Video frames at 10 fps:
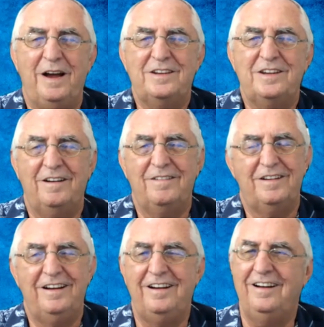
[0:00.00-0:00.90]
myself,
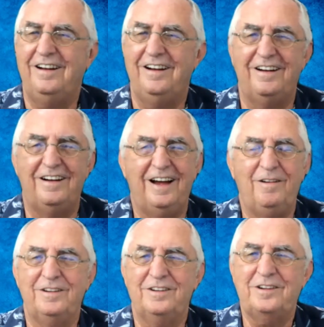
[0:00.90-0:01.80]

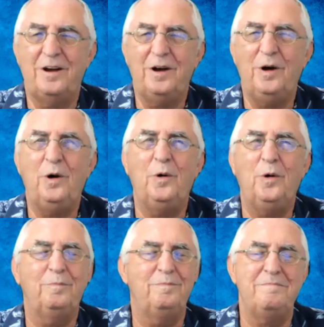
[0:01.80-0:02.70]
I was
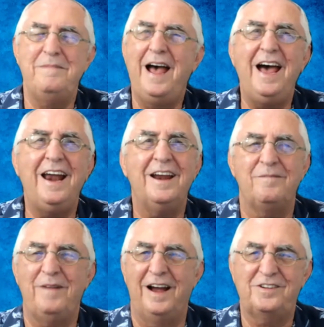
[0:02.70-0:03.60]
so mad
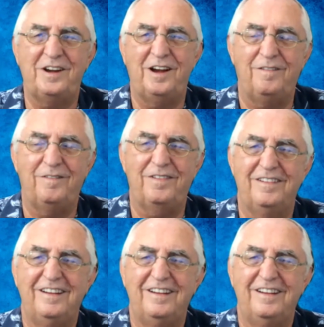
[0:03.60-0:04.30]
at myself.